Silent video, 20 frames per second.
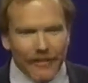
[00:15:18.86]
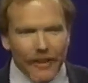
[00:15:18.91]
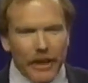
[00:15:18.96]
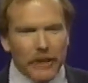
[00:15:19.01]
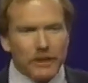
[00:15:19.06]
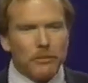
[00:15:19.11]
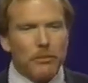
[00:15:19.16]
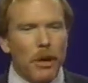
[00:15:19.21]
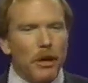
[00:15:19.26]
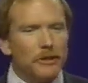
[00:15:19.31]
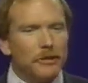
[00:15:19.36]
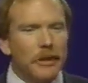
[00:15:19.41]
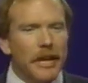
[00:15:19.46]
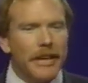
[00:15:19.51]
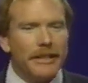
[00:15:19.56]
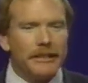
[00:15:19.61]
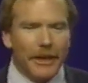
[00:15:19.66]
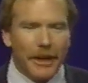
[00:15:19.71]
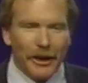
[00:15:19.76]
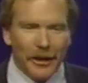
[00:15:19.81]
That's much
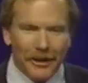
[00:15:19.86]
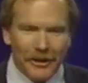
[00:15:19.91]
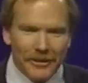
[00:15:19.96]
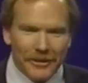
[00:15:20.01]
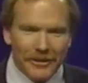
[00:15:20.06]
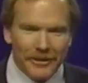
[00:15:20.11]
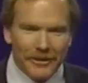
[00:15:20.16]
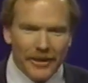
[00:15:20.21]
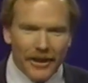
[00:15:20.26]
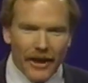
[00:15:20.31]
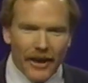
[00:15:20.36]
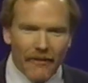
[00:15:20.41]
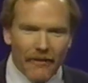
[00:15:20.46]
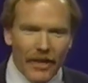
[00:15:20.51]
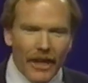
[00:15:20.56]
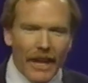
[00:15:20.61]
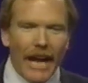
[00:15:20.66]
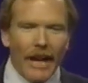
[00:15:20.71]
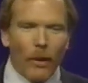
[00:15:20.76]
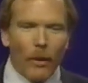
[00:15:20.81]
easier.
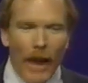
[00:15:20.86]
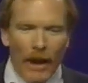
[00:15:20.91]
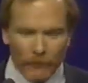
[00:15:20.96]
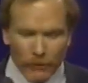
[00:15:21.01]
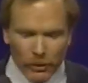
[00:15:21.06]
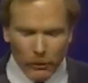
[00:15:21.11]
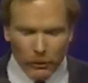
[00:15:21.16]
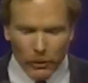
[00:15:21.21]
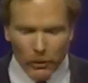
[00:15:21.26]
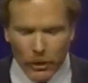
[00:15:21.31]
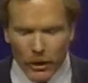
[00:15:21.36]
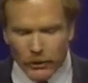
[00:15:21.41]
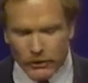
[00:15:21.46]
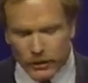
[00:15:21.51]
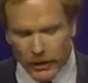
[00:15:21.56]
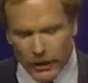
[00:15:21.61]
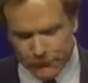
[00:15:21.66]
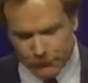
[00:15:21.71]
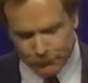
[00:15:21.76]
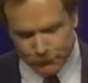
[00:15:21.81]
Then I don't have to
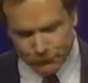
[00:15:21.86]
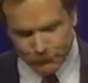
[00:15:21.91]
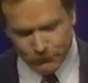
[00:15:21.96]
produce it.